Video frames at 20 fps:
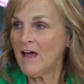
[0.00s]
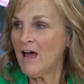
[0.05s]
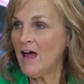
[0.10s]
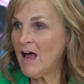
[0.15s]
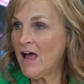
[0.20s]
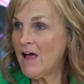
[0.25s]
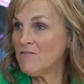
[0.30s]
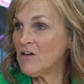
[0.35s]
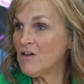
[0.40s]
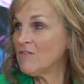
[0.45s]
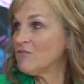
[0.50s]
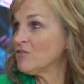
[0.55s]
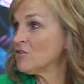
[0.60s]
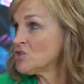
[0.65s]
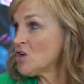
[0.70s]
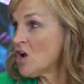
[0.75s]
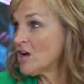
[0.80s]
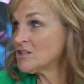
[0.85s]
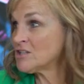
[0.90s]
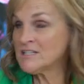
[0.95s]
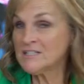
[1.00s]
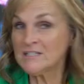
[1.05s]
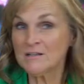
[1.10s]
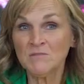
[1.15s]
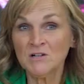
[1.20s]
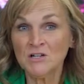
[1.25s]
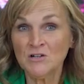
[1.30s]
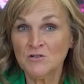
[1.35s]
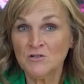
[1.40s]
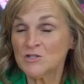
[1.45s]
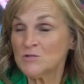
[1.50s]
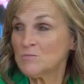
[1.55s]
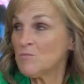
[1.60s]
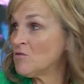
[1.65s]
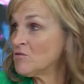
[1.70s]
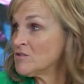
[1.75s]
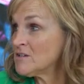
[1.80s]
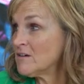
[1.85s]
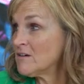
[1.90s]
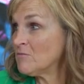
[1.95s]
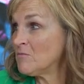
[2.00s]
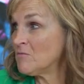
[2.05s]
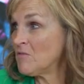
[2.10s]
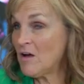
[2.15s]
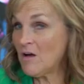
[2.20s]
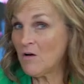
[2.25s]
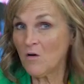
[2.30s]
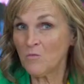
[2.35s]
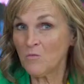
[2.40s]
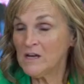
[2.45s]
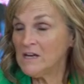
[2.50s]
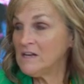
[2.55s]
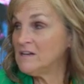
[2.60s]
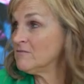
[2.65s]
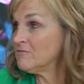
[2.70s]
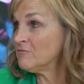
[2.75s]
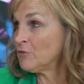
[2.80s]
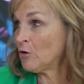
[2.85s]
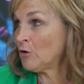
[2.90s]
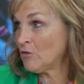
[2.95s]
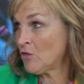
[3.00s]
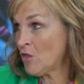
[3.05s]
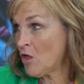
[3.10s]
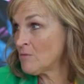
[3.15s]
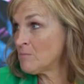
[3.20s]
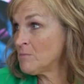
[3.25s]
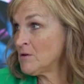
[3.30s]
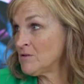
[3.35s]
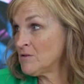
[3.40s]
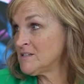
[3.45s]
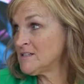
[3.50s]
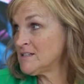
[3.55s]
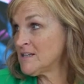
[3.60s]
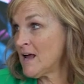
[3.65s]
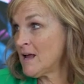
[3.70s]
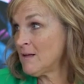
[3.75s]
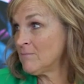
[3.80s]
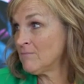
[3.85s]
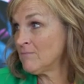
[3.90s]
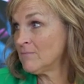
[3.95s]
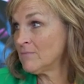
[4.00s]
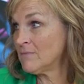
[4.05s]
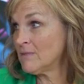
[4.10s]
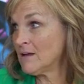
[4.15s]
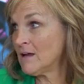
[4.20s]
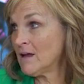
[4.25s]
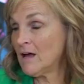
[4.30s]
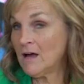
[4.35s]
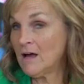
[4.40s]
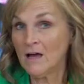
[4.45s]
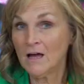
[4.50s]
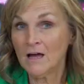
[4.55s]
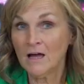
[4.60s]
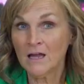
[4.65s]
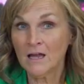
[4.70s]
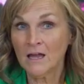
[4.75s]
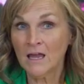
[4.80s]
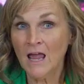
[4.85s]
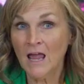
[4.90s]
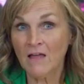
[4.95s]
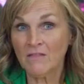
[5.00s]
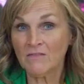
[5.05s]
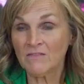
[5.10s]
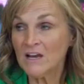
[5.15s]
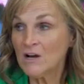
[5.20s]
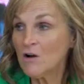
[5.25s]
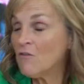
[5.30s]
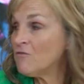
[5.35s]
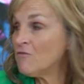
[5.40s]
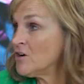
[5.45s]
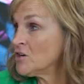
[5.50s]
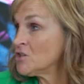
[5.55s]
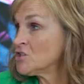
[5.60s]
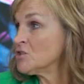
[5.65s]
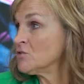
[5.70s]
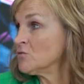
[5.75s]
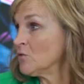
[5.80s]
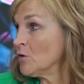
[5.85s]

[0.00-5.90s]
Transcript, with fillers: Have you ever talked to somebody who smoked weed for a long period of time? Yep. Yeah, they don't function